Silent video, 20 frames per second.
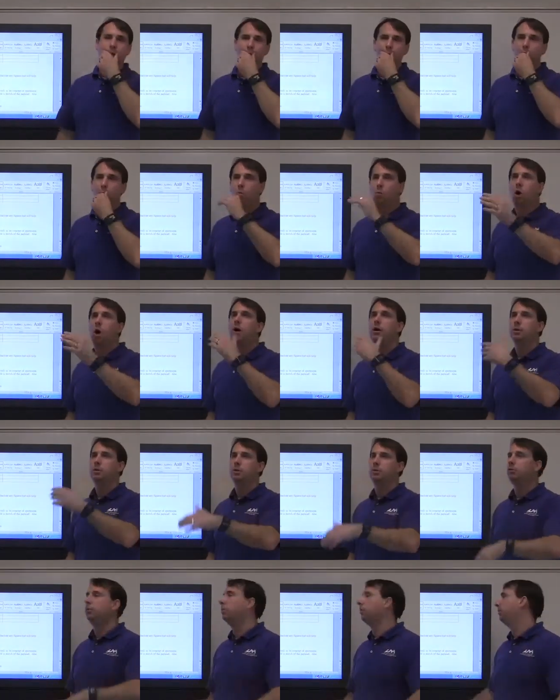Walk us
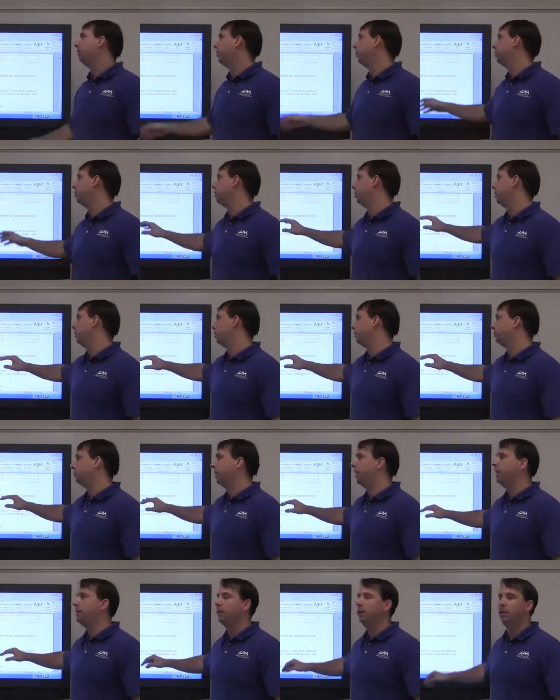through the flowchart.
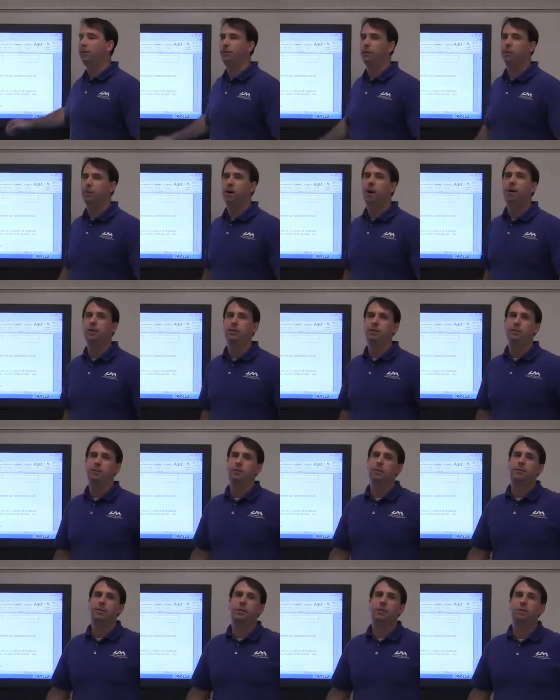Explain the different boxes
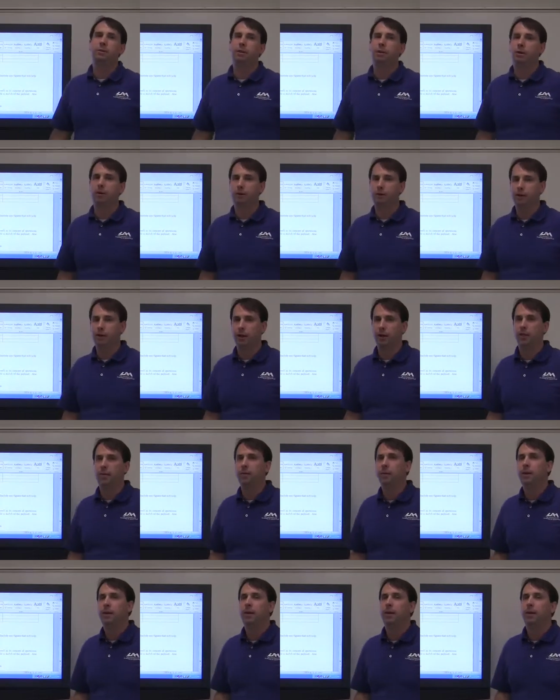of the flowchart, okay?
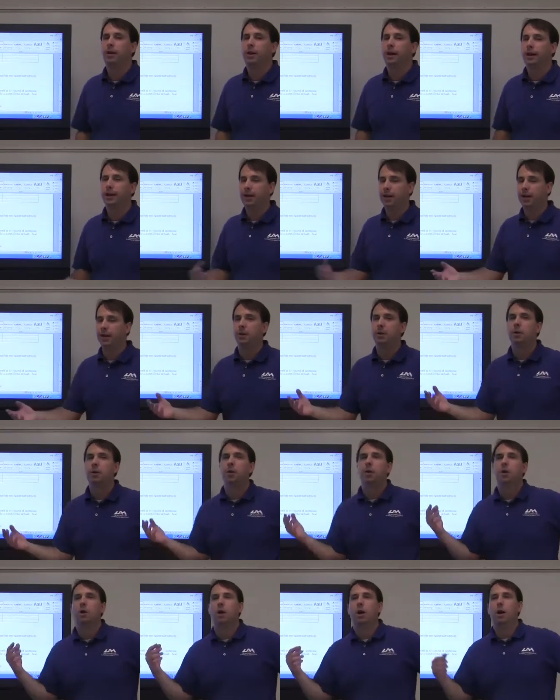Again,
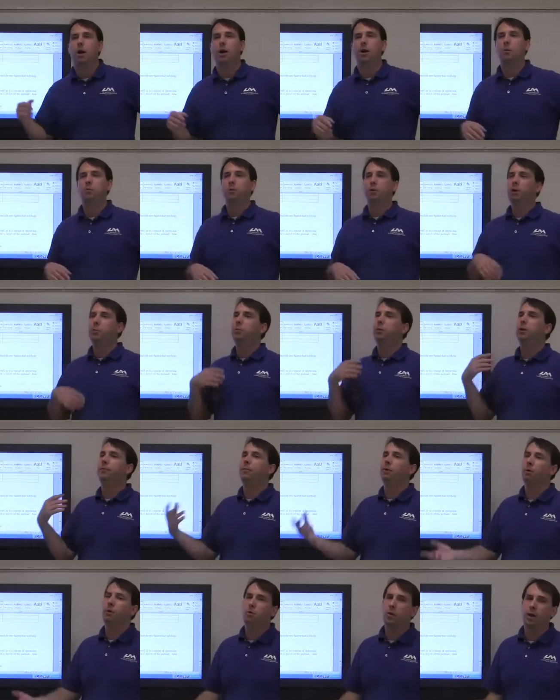you can put a
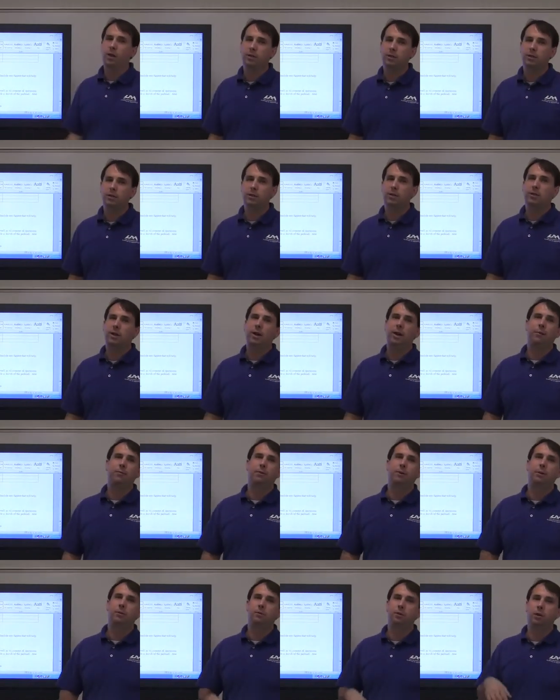few equations in there. If
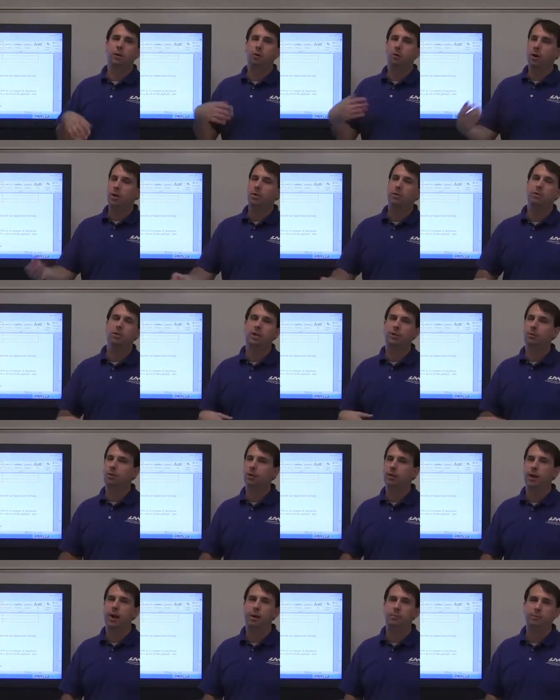you use an equation several
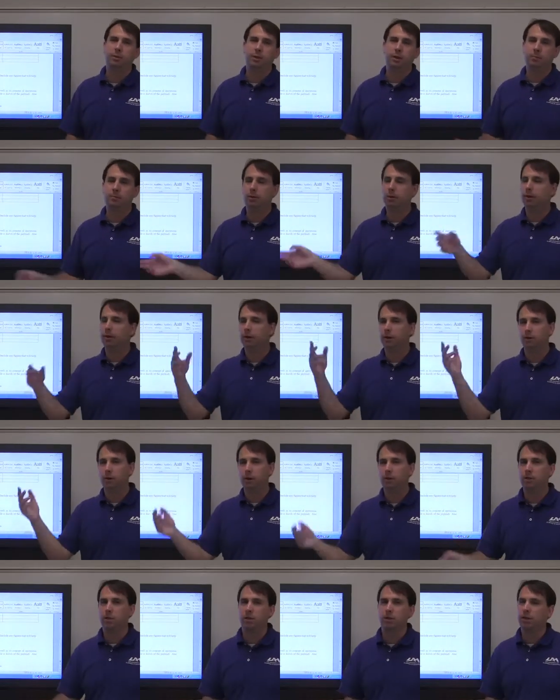times, you can put an
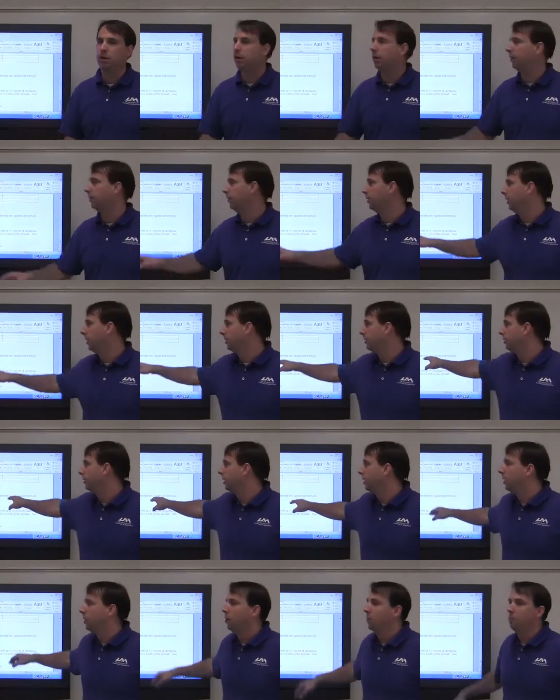equation in there and
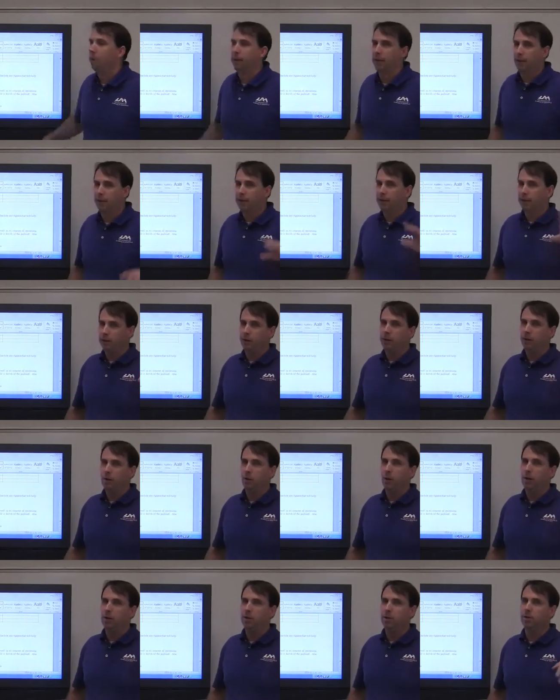this. But limit your
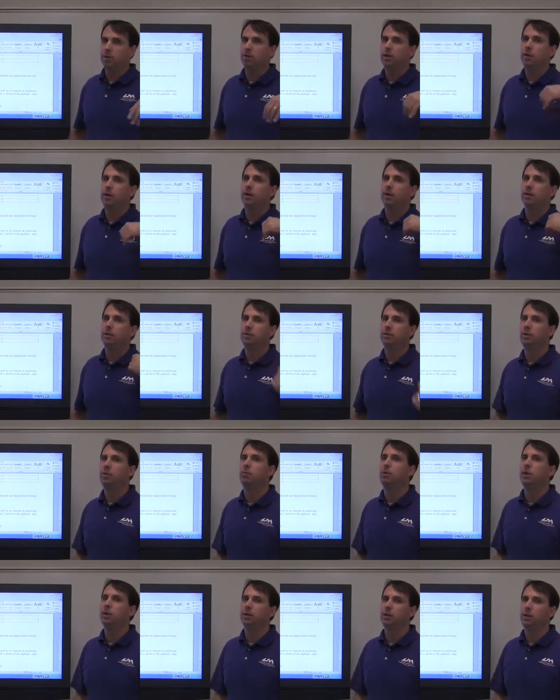equations. They're going to
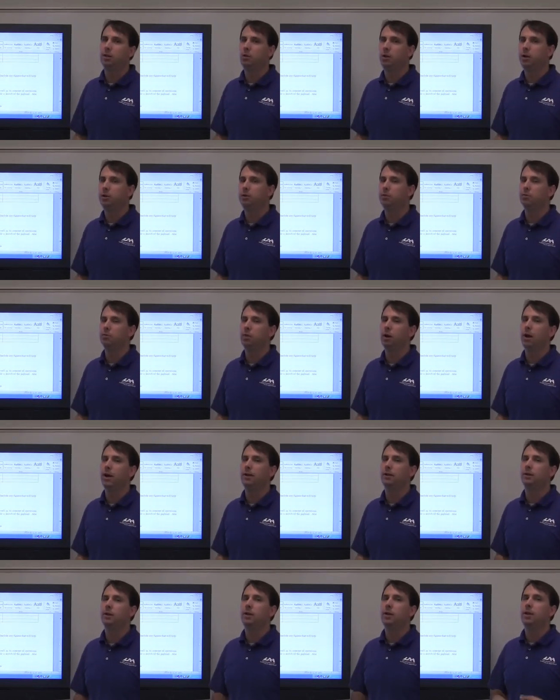assume you got the equations
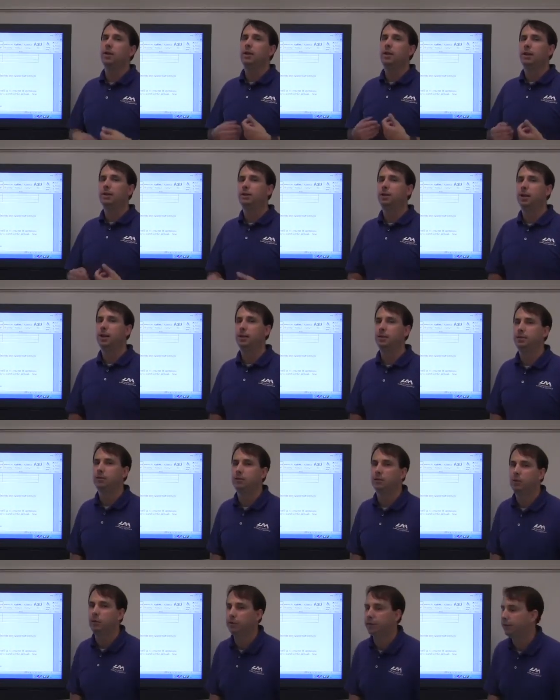right and tell
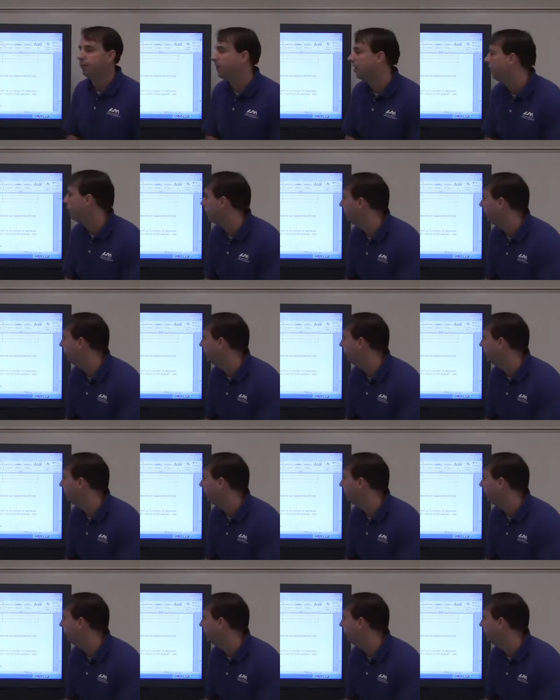us the final